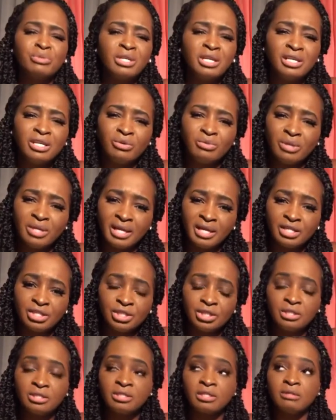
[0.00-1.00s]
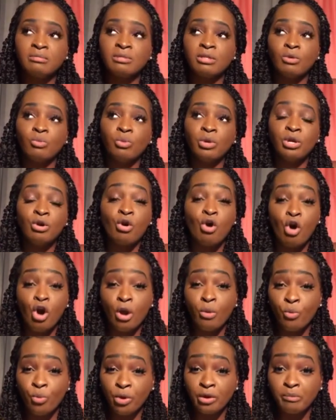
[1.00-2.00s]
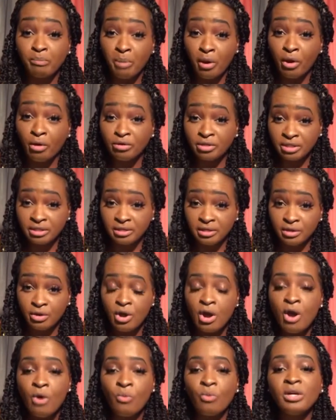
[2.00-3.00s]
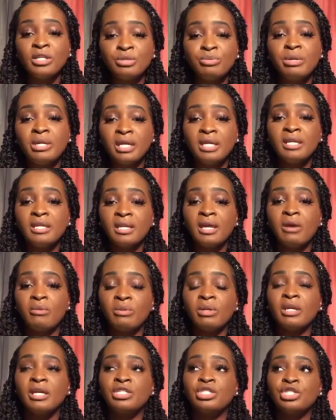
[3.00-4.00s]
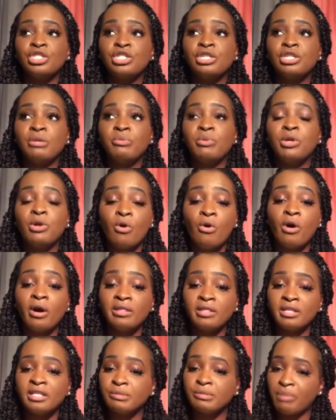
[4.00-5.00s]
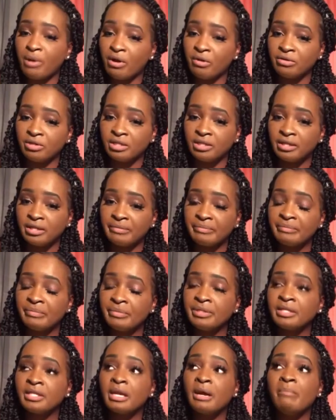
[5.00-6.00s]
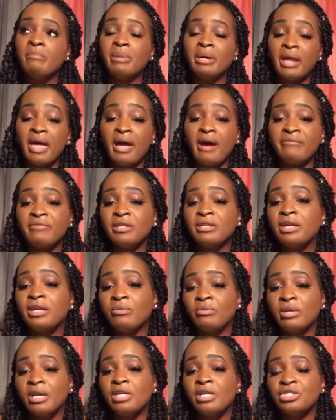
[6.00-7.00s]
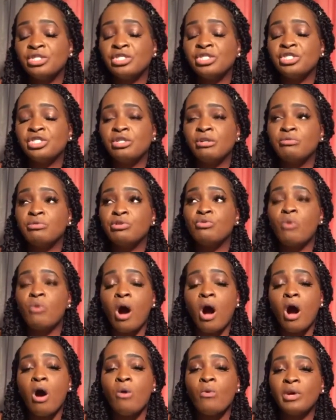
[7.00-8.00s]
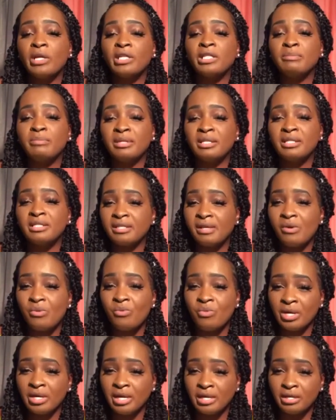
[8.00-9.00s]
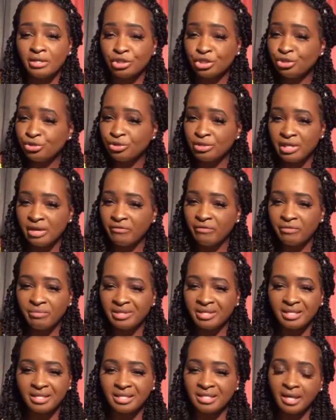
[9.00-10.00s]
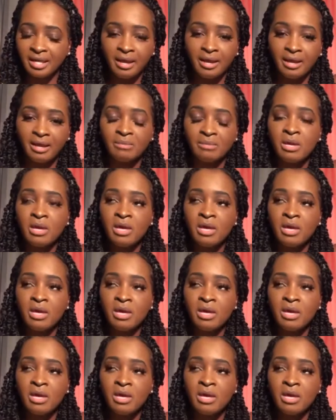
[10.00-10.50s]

get in relationships and we are one person. Once we get in that relationship, we are this person. But after that relationship, you will always be someone else. You'll never be the same